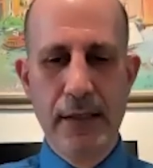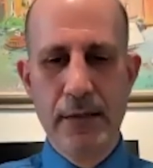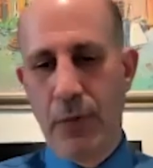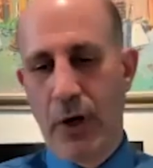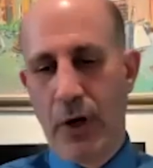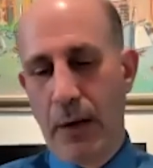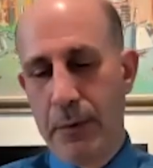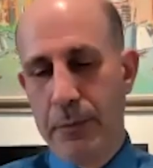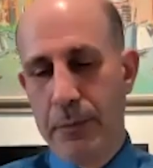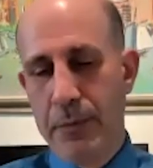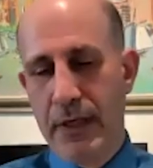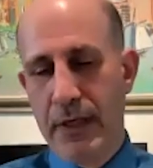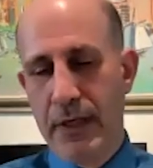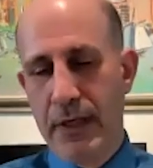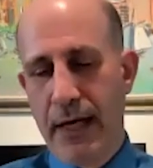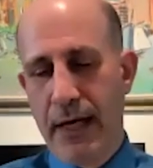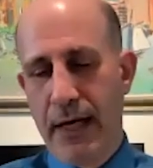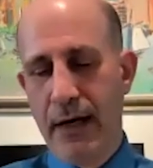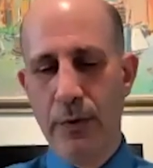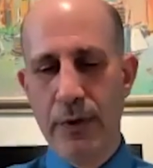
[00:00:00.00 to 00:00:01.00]
Probably
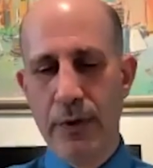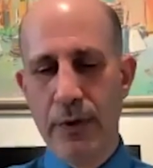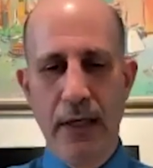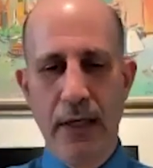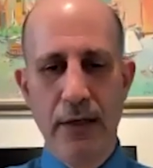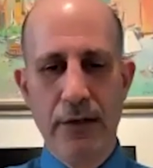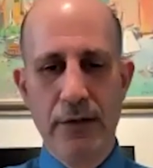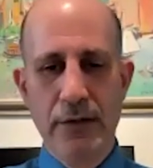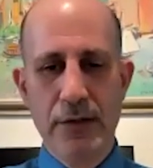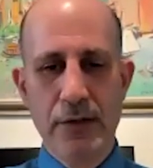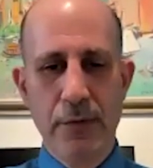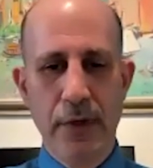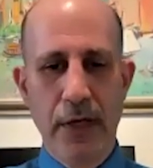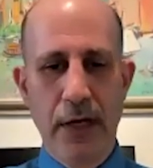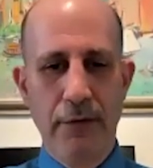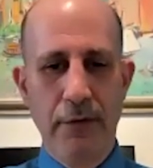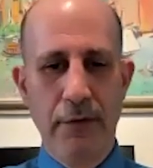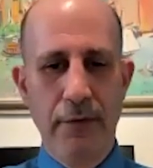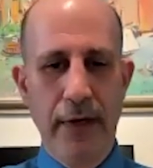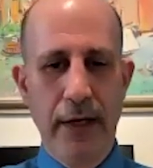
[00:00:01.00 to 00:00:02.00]
now, with the agents we
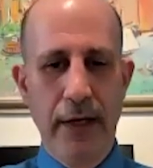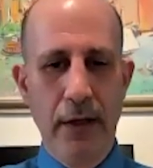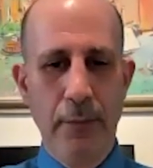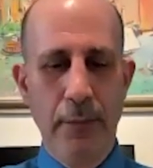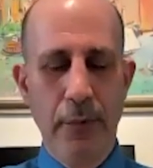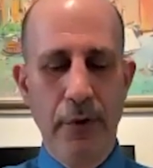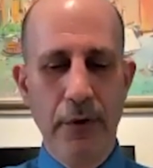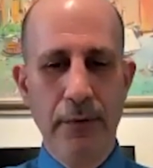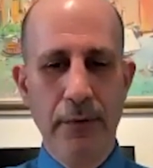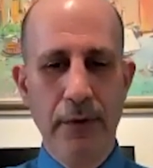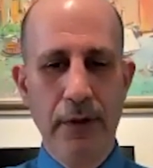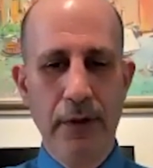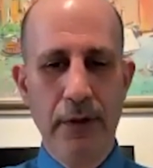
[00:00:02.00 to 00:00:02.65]
have available,